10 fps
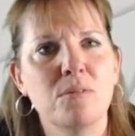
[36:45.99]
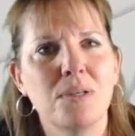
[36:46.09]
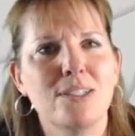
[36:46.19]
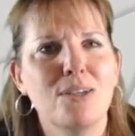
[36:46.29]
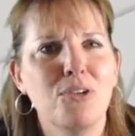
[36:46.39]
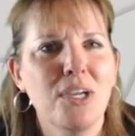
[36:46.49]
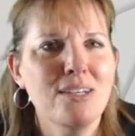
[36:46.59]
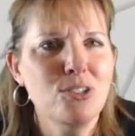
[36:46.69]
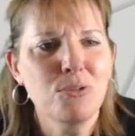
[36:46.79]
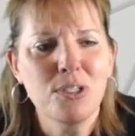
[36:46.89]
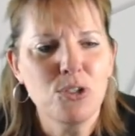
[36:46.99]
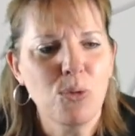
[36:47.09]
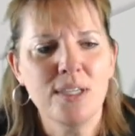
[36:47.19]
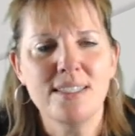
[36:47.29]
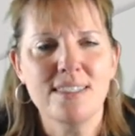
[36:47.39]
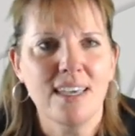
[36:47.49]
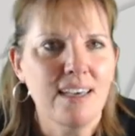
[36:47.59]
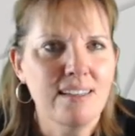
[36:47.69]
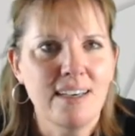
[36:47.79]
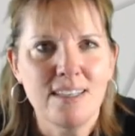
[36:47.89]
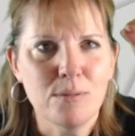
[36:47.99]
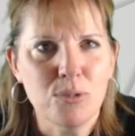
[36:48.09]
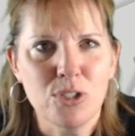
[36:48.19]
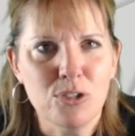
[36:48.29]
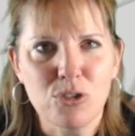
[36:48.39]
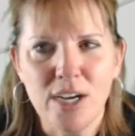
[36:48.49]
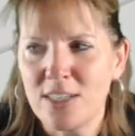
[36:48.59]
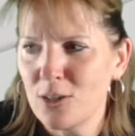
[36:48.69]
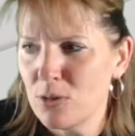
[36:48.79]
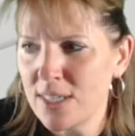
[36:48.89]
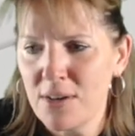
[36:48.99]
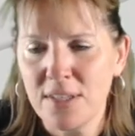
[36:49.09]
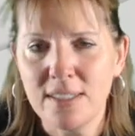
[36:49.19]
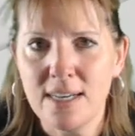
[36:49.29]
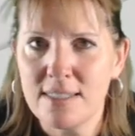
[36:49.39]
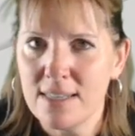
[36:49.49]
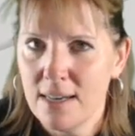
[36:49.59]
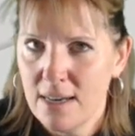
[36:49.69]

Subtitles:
Because if you're answering 20 scale items and you're trying to go down the list,